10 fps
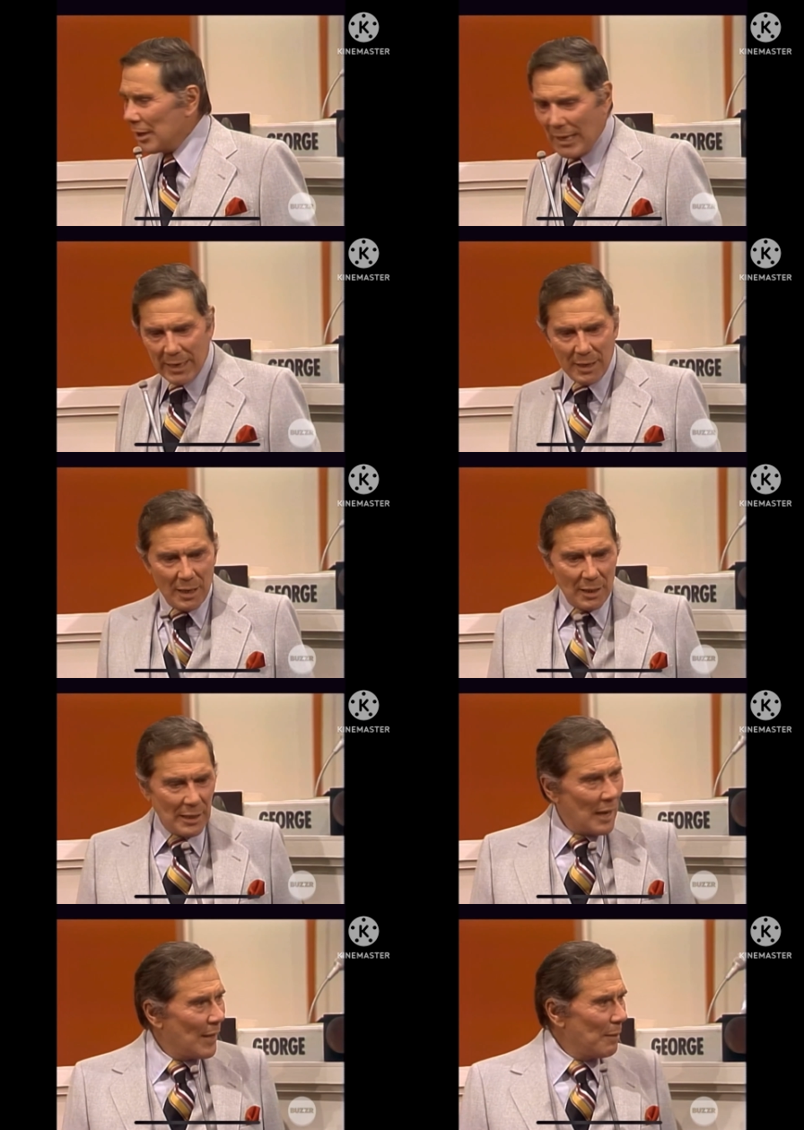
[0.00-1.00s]
Okay,
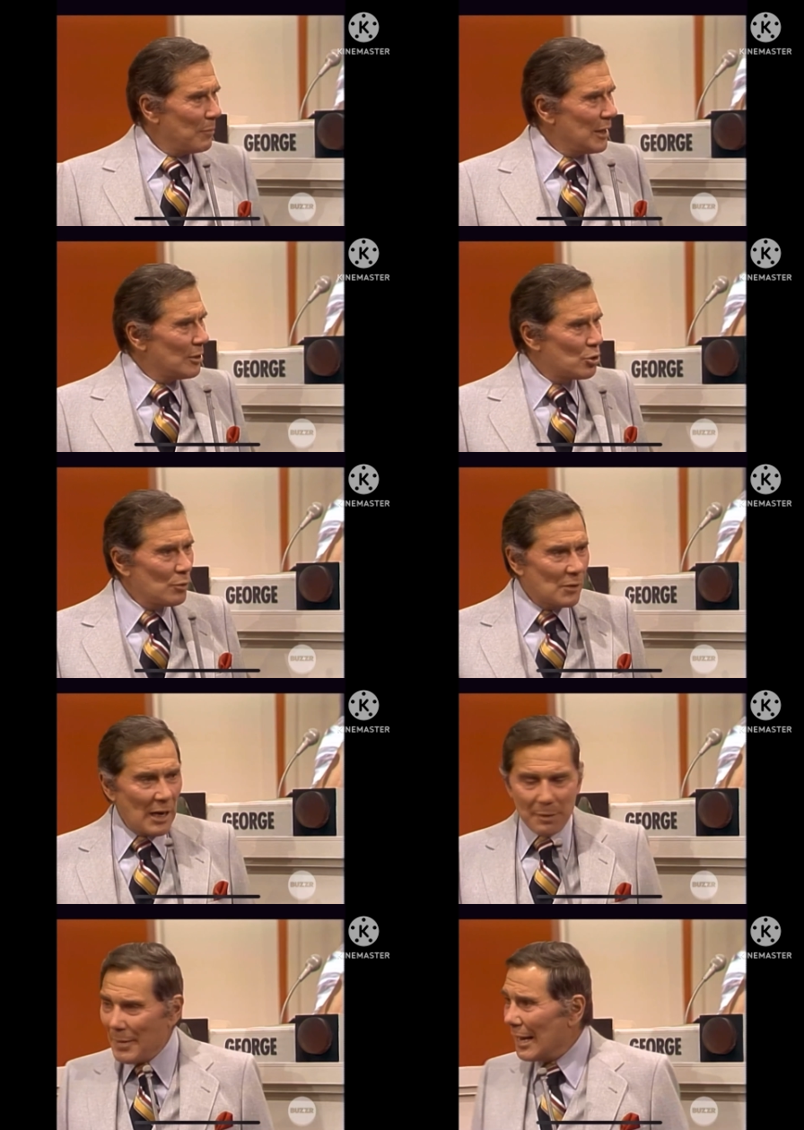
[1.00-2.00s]
now that means you've
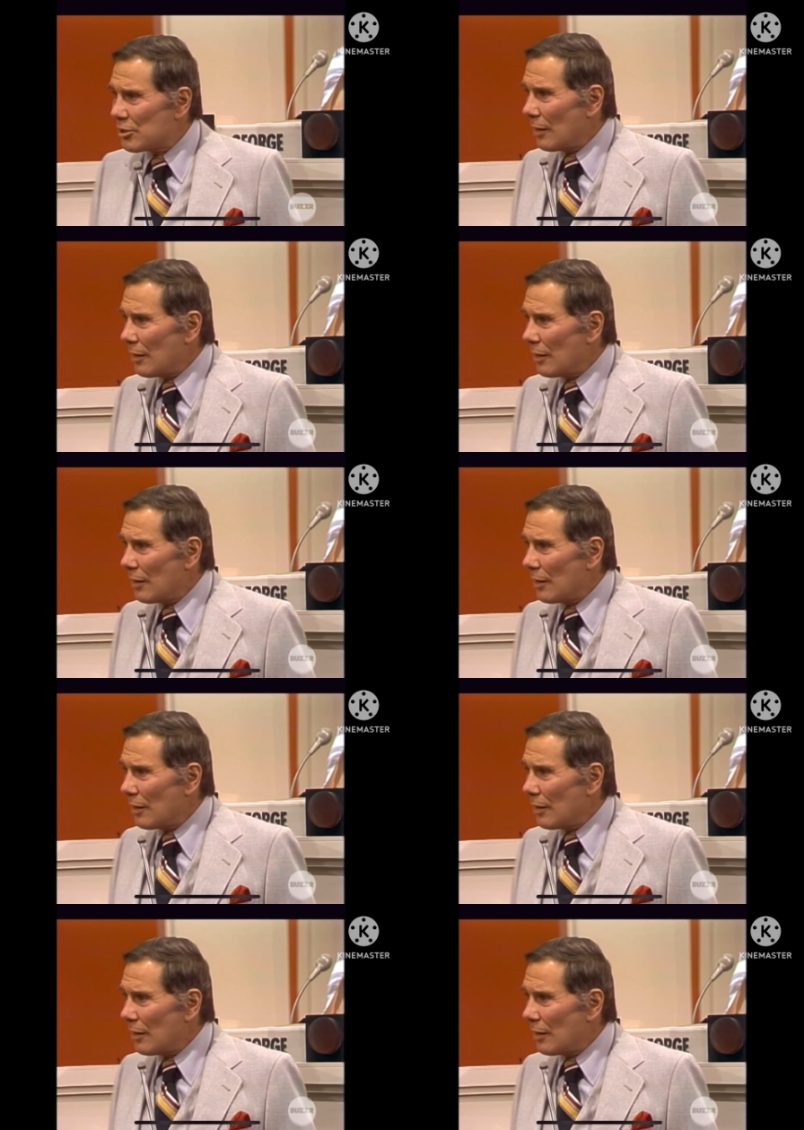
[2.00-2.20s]
got to match